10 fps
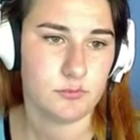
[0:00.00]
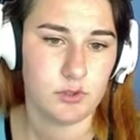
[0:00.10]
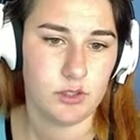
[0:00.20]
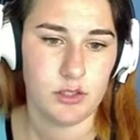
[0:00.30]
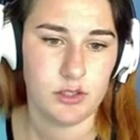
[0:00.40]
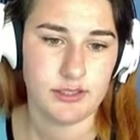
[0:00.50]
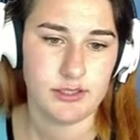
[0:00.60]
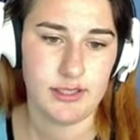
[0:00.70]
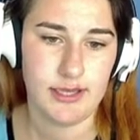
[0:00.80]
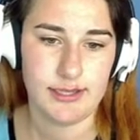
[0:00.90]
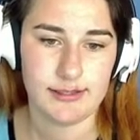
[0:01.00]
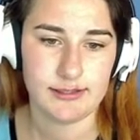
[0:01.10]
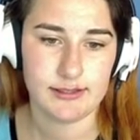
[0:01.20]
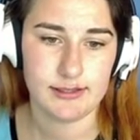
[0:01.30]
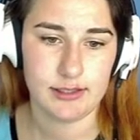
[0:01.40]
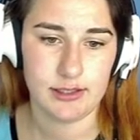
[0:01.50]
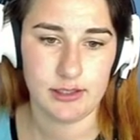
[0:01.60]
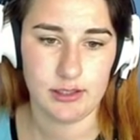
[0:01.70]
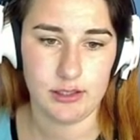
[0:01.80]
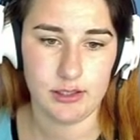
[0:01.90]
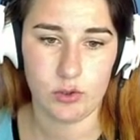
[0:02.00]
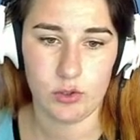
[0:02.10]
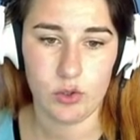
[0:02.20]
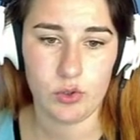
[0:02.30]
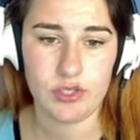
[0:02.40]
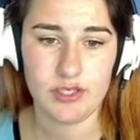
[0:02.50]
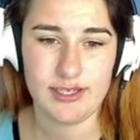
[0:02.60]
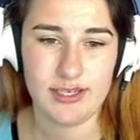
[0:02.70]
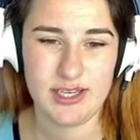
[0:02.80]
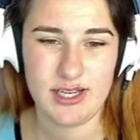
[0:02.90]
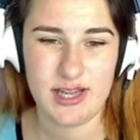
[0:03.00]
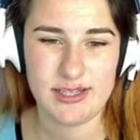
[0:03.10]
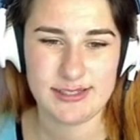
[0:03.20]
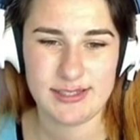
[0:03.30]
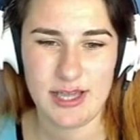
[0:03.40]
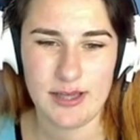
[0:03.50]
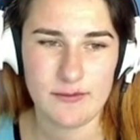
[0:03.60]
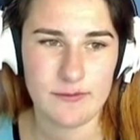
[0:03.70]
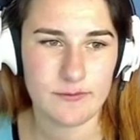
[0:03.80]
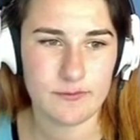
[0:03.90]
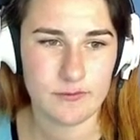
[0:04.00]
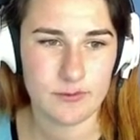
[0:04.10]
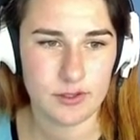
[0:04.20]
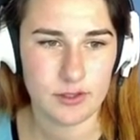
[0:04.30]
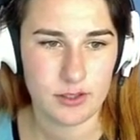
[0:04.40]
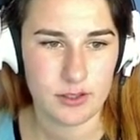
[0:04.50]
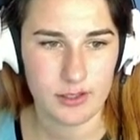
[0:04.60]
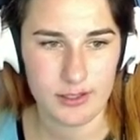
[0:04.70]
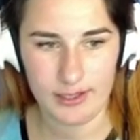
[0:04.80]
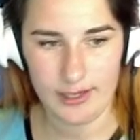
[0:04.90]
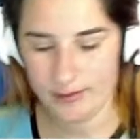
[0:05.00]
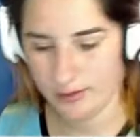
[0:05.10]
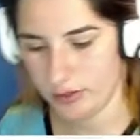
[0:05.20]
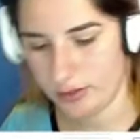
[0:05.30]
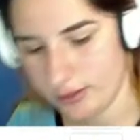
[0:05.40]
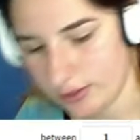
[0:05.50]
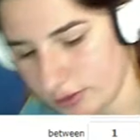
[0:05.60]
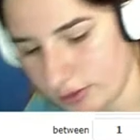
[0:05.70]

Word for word: So that's all you need is love. Okay, and then you need two